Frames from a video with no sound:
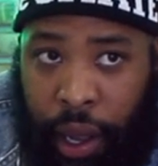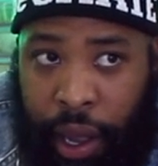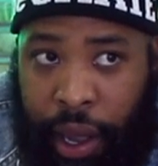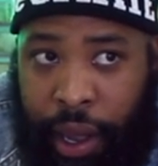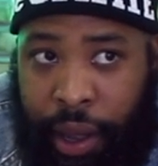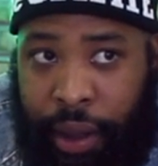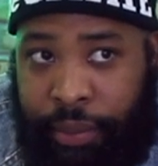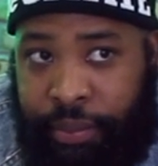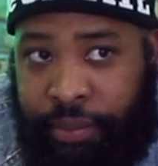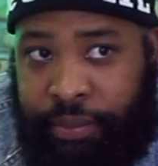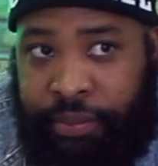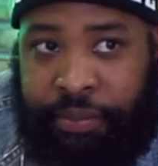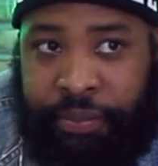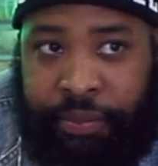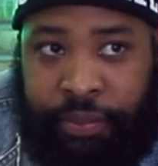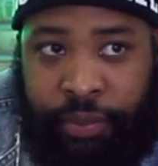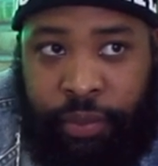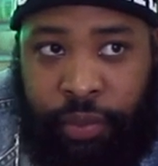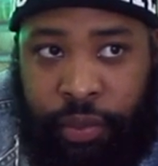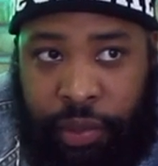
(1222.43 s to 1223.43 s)

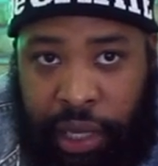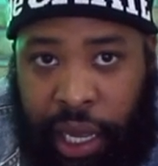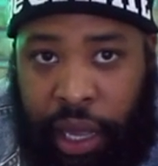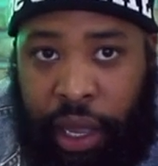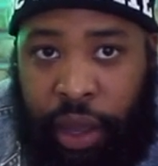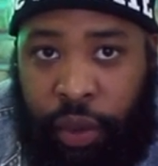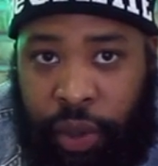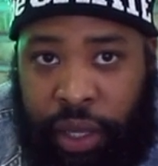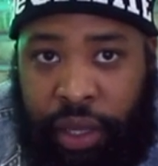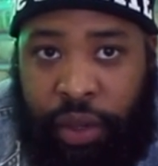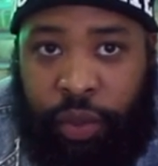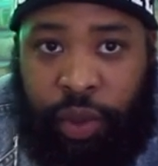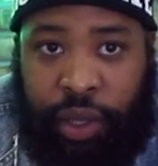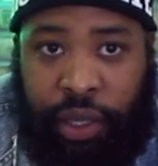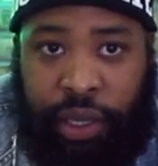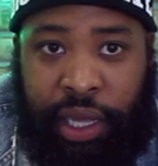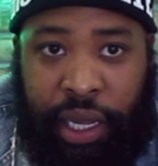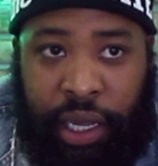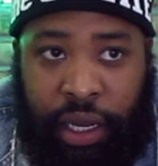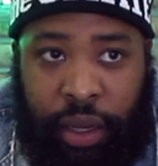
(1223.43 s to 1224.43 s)
Yeah,
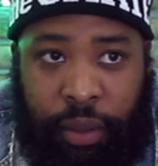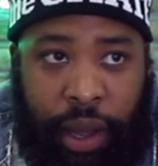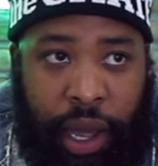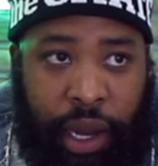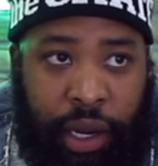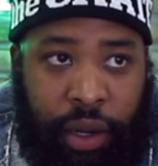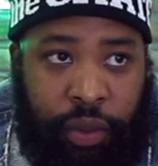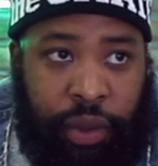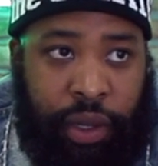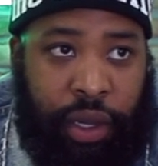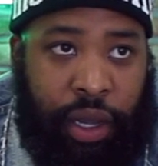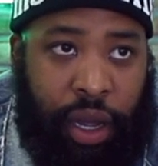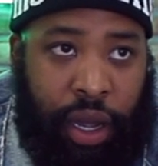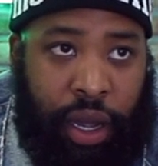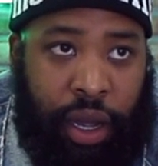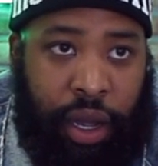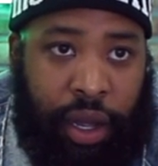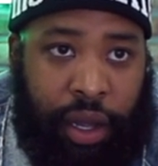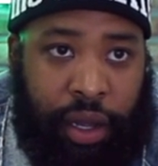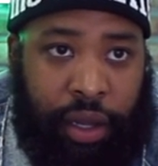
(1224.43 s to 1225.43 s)
we're thinking about it.
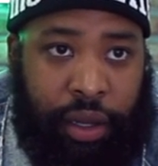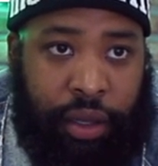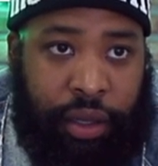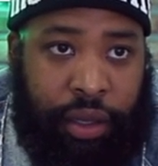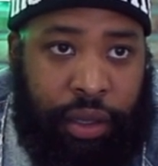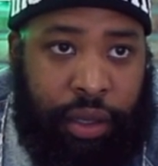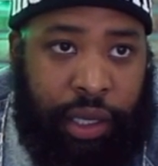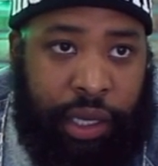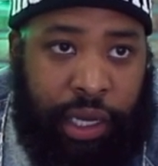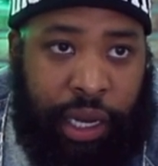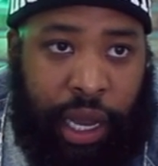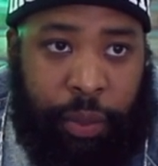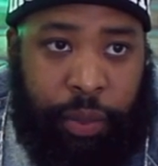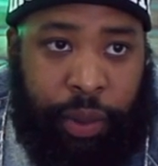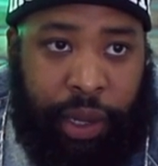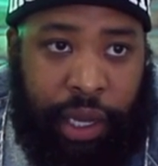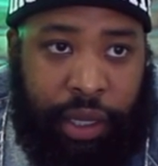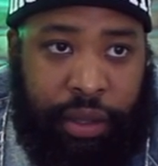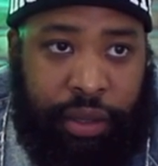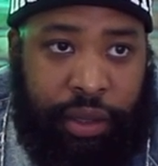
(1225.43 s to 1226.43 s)
We're looking at
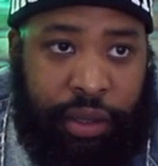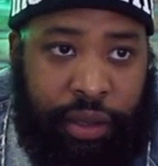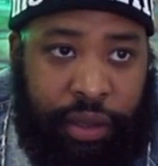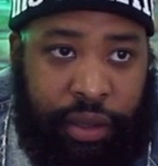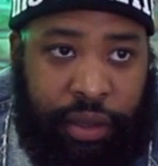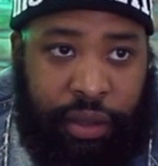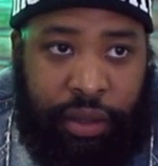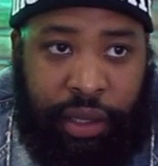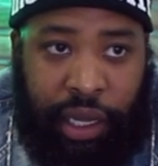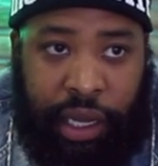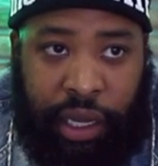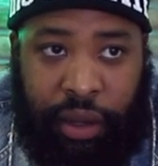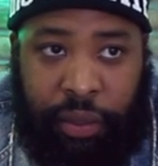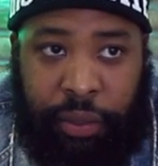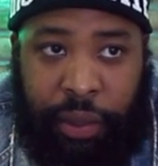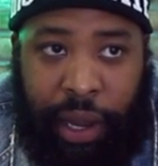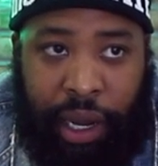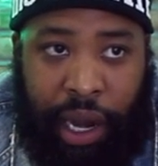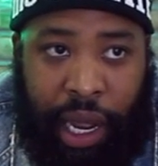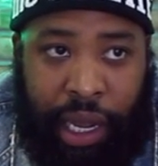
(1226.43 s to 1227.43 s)
places, thinking
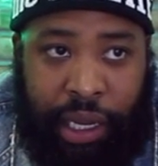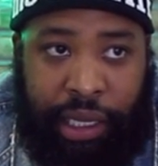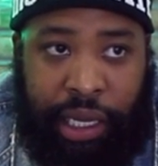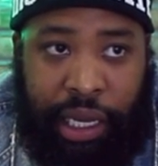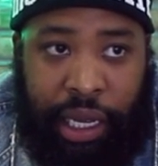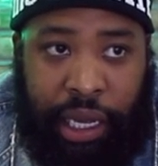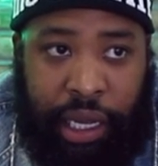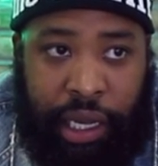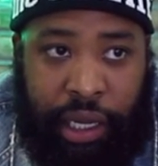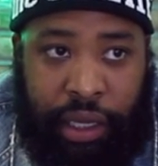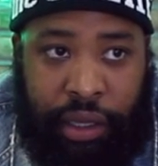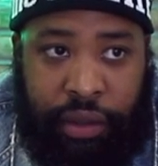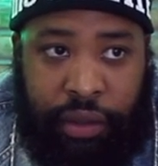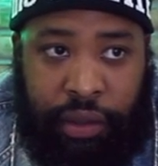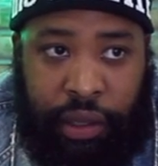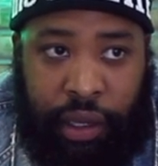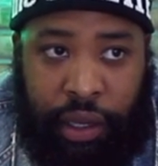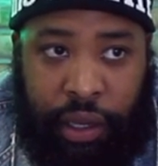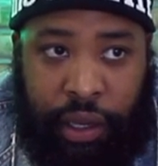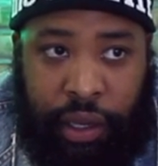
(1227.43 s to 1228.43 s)
about
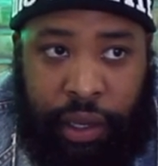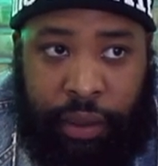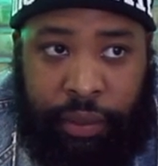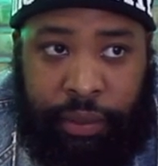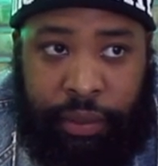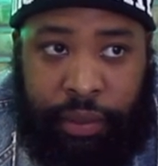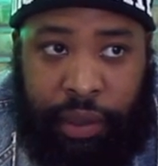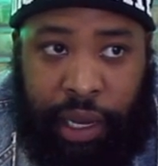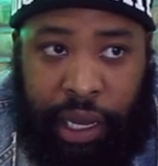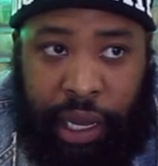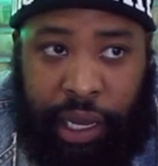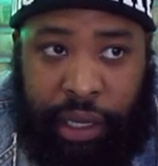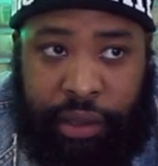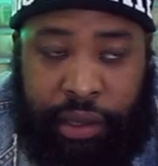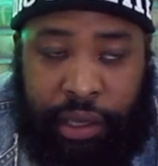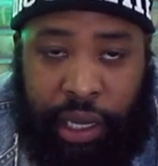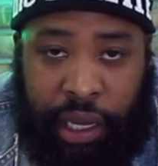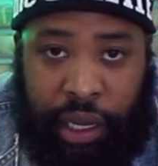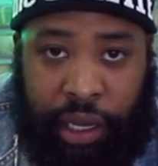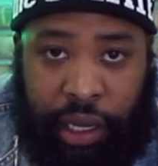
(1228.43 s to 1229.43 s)
ideas. Like I
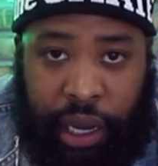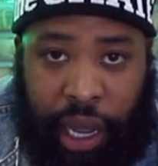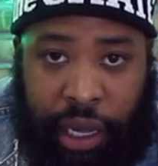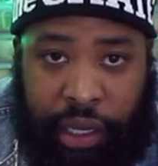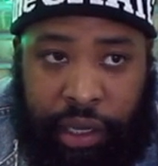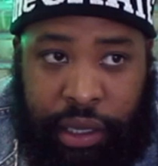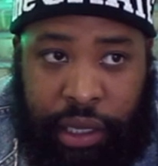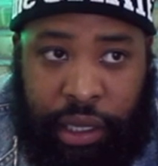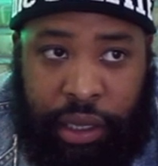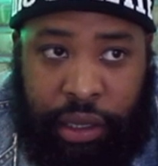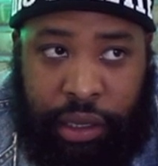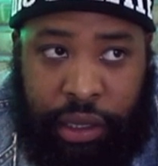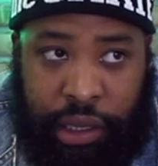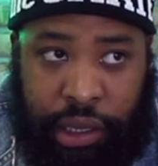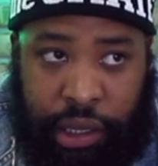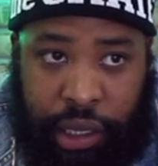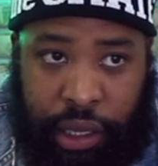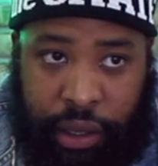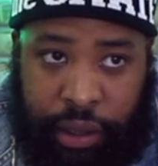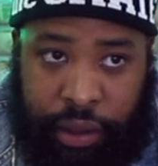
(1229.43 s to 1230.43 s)
said,
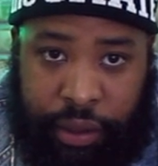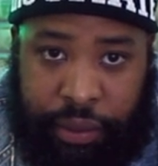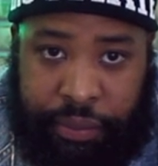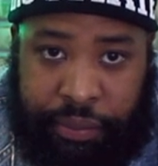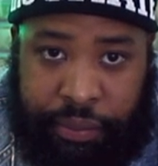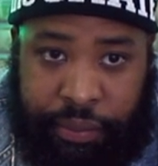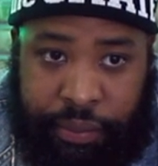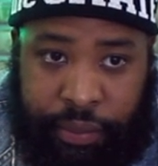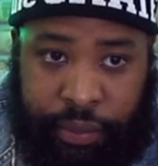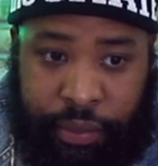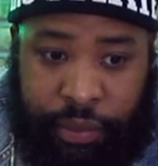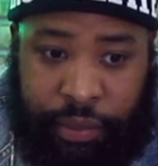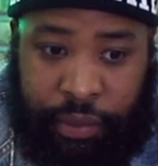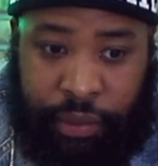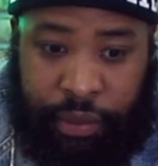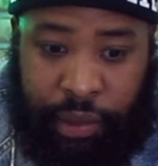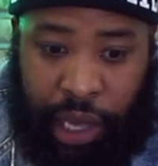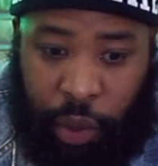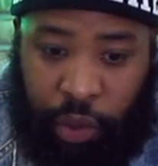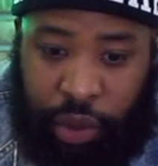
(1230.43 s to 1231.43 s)
ideally, I
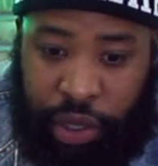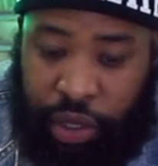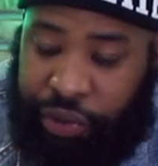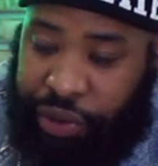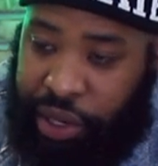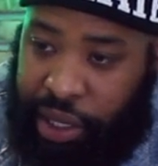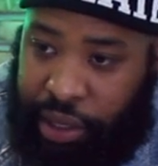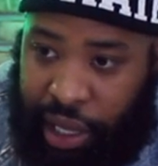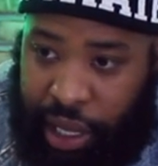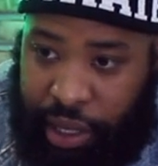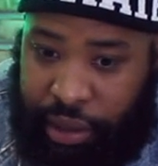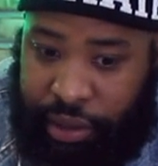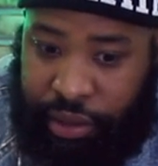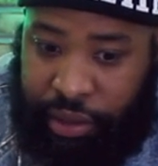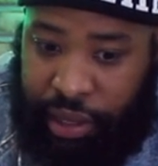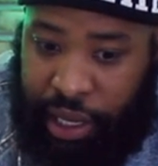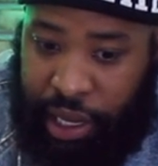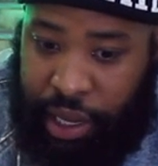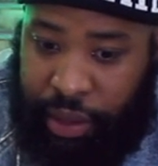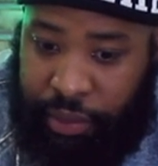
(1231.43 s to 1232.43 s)
want to create that
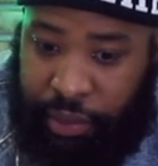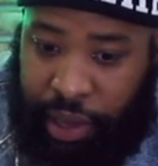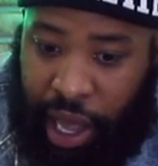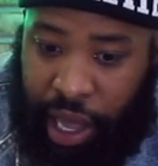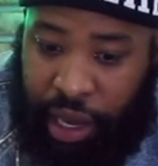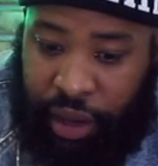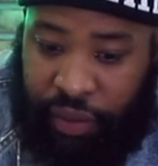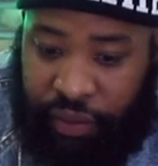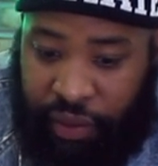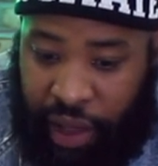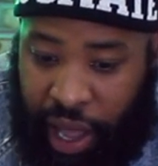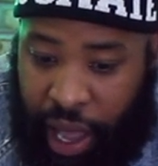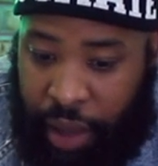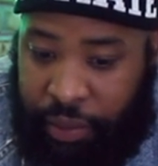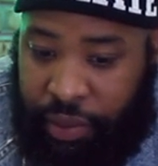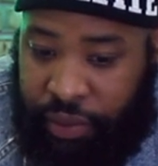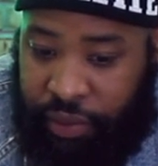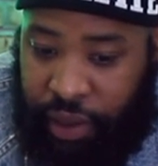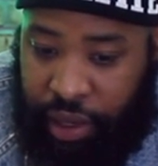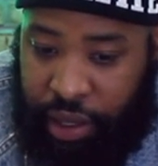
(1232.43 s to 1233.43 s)
same kind of
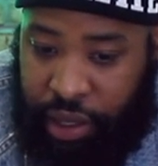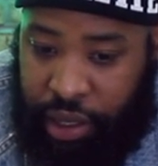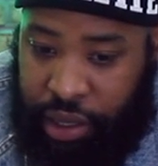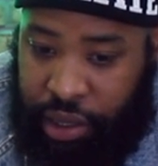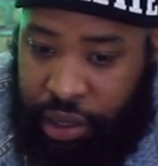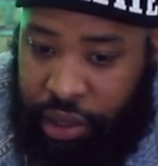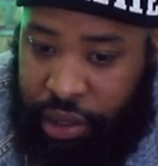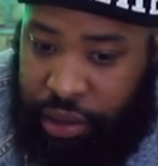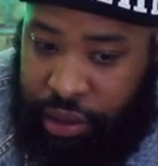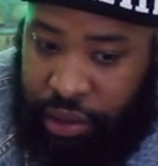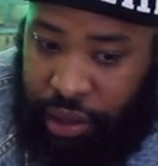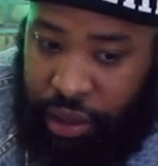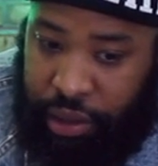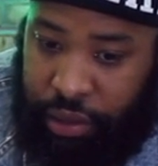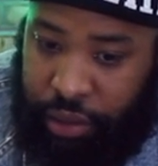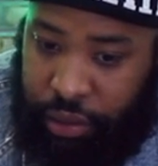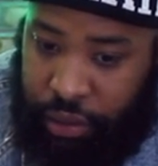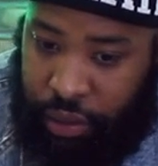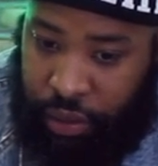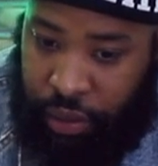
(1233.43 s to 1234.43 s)
vibe if I could, in a sense.